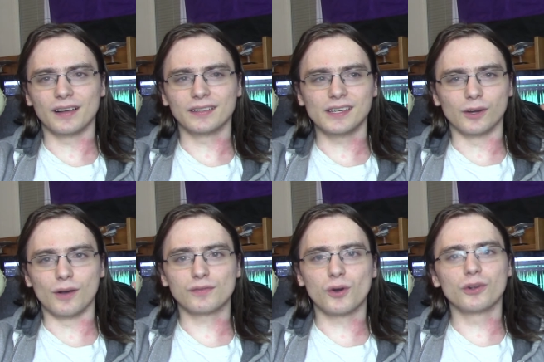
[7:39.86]
you know,
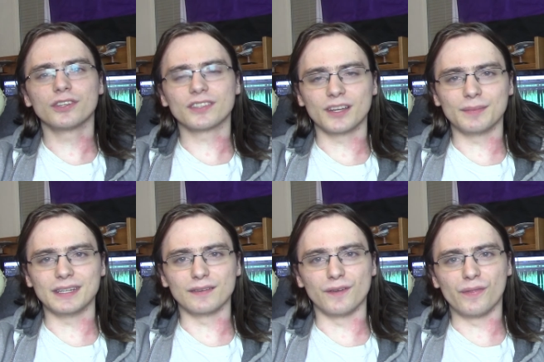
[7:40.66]
of course it's going to be
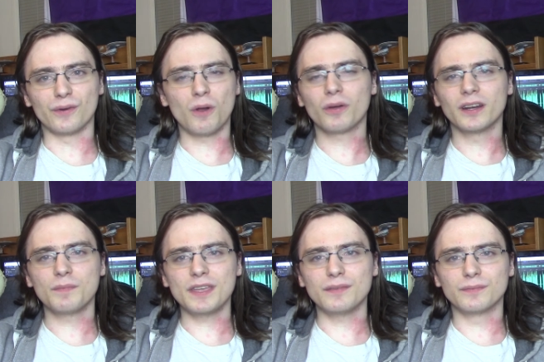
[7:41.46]
different. They're all going to
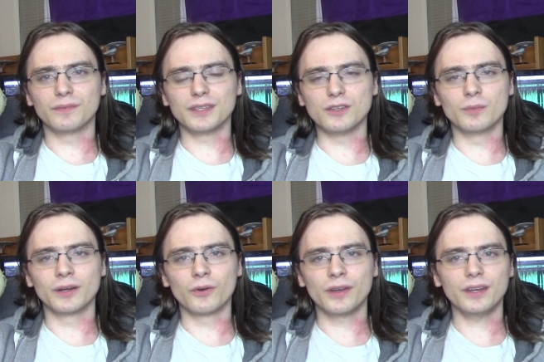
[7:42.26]
be
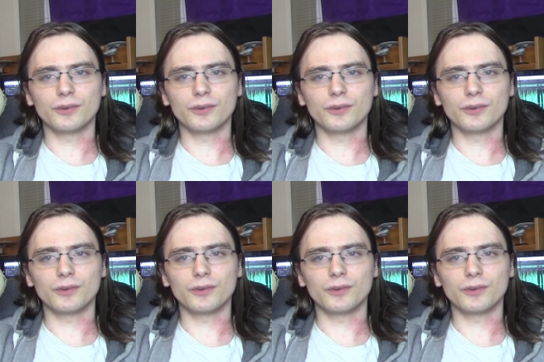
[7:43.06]
humanoid,